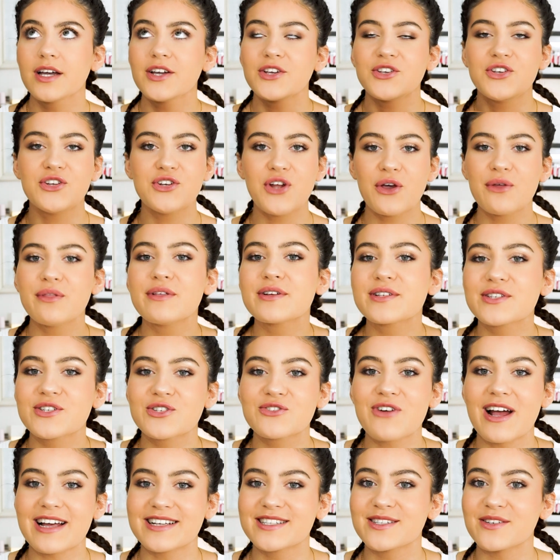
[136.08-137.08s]
You know the
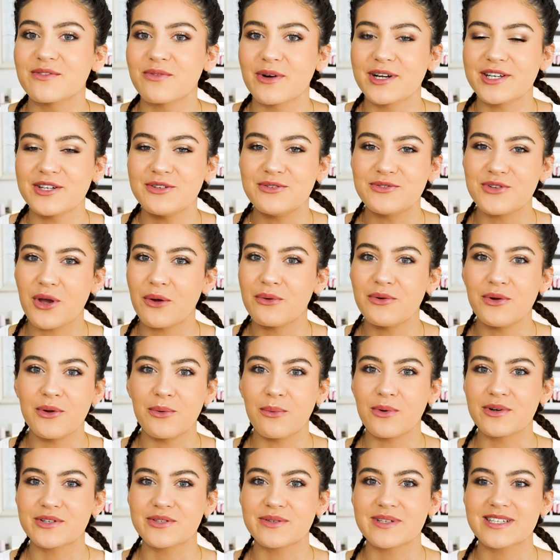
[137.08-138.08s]
stress of when you don't know
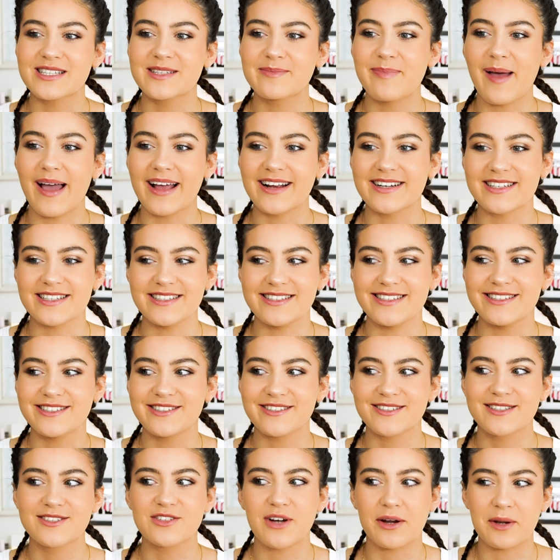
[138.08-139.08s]
what to expect and you're
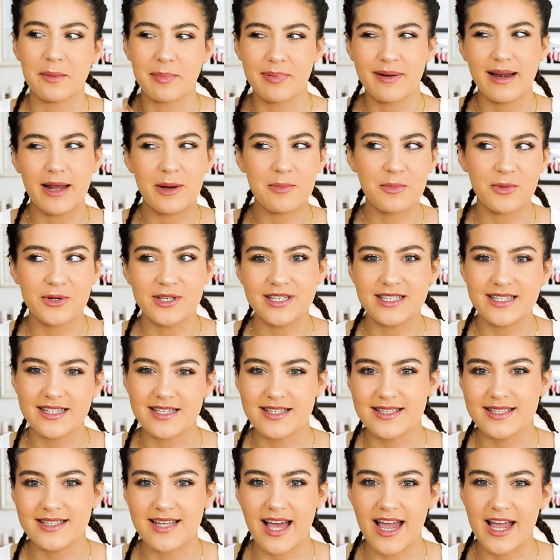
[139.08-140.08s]
just trying to plan what you're going
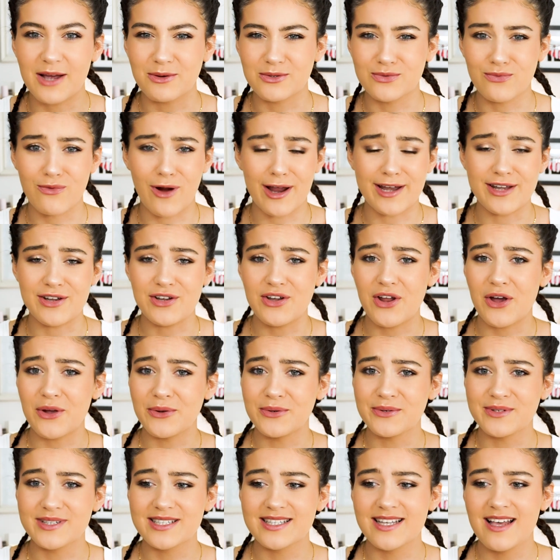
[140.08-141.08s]
to say. I was writing
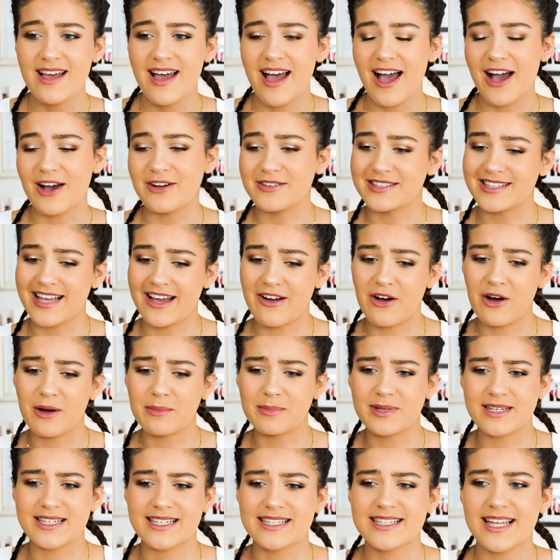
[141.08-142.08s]
notes. I was like, oh, I'm
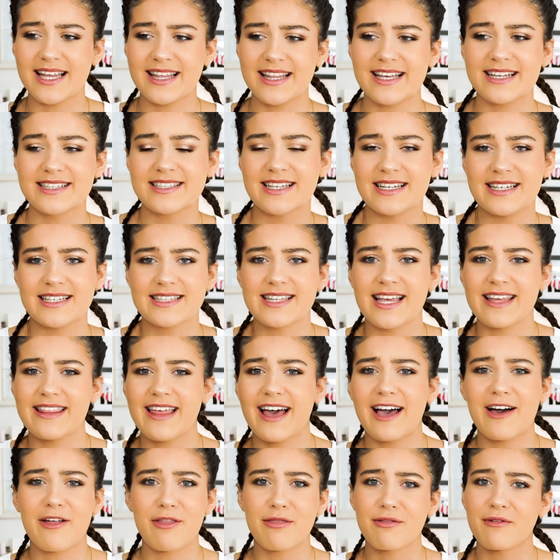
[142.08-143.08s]
going to say this, going to say
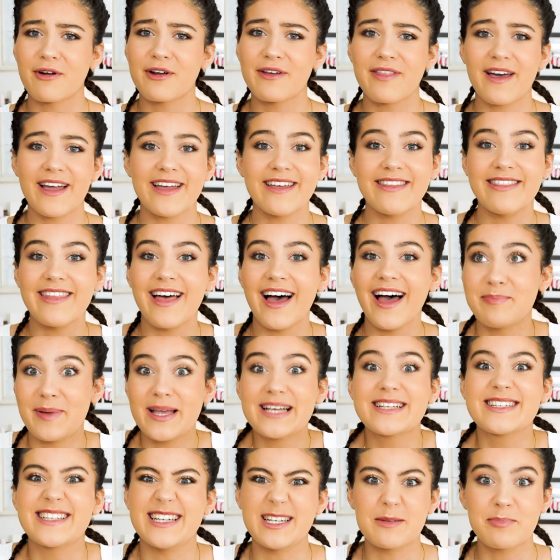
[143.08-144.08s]
that, throw that in there.
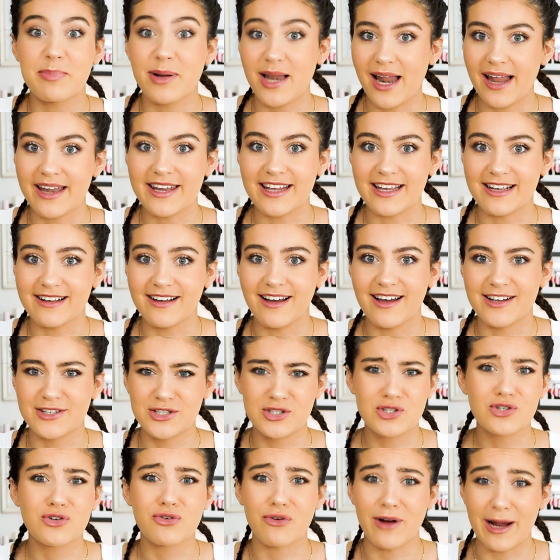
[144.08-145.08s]
Basically planning a
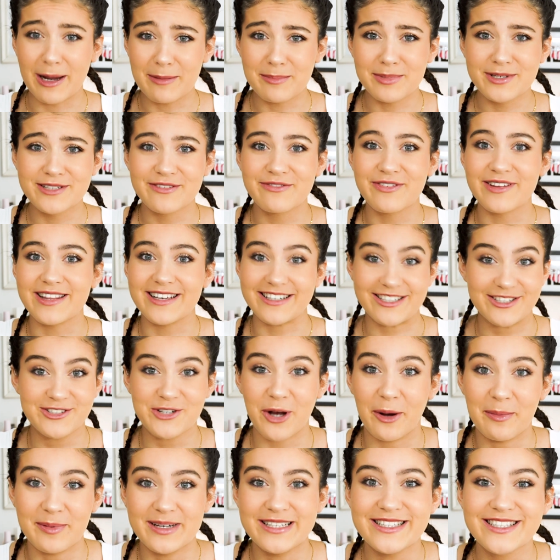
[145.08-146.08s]
script for this
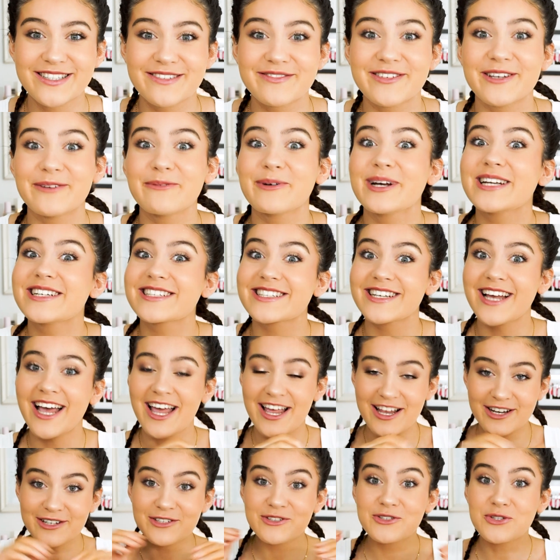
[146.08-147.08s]
job interview, which
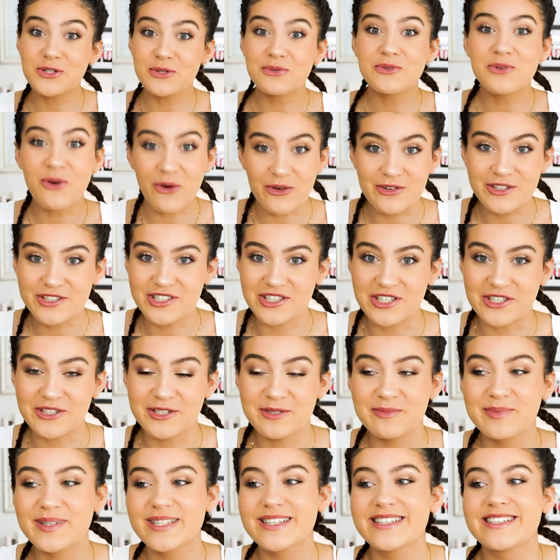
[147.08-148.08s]
do not
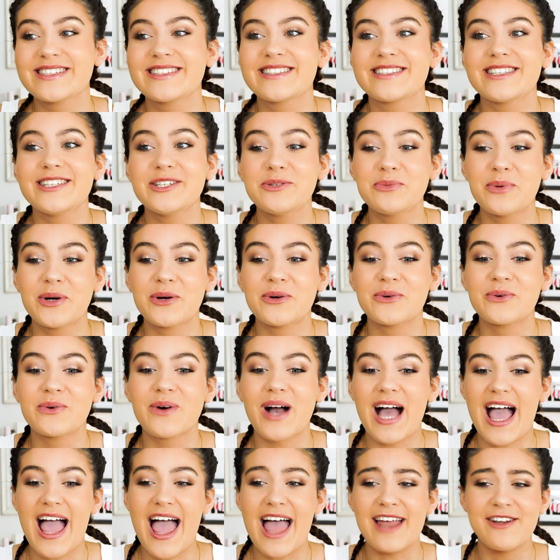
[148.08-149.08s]
do because you will
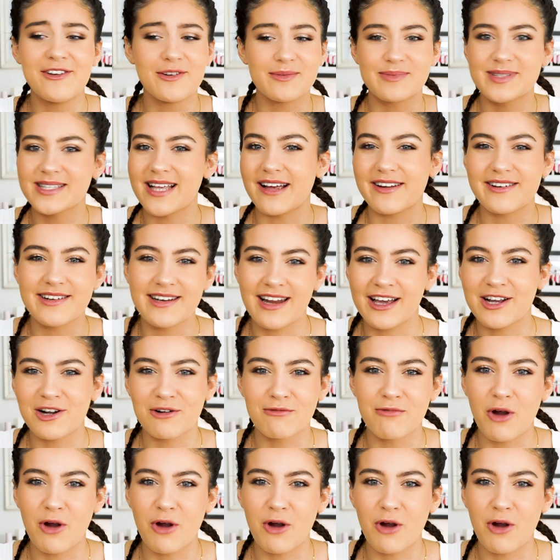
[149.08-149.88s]
end up sounding like a